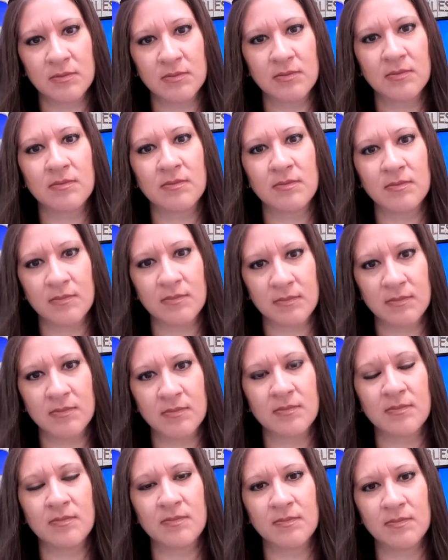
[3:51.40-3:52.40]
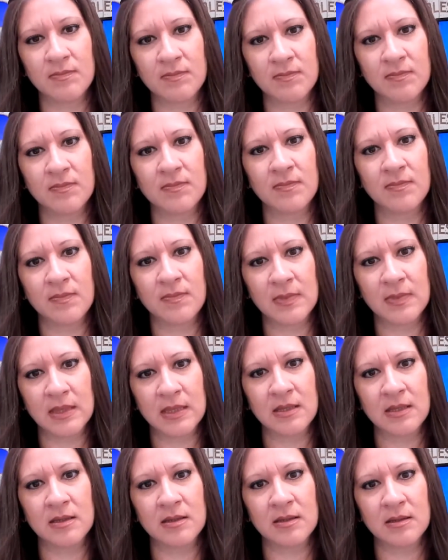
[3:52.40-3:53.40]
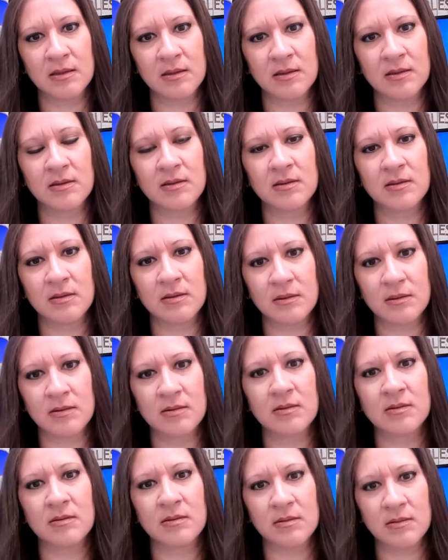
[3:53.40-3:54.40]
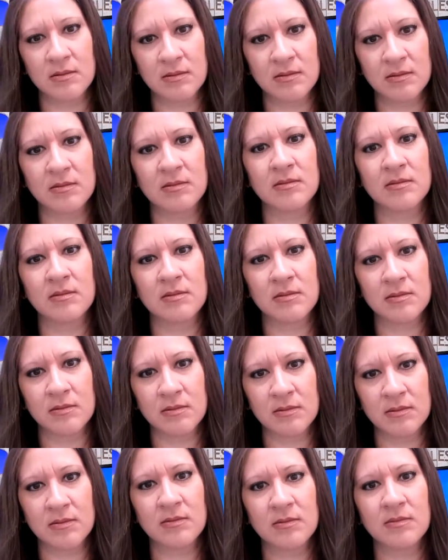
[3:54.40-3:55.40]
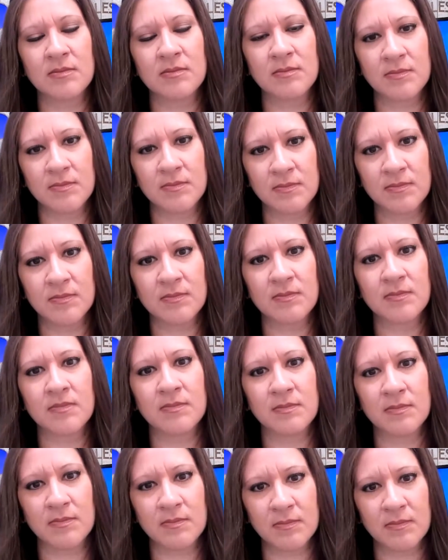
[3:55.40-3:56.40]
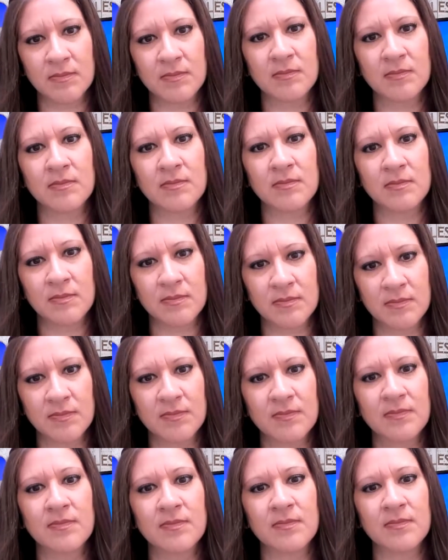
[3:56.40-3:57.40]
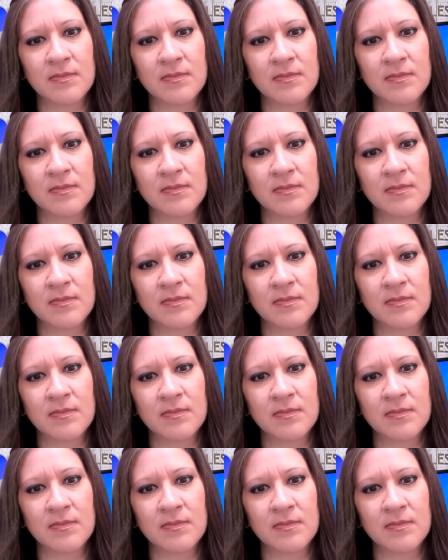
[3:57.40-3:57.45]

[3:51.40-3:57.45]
This person isn't speaking.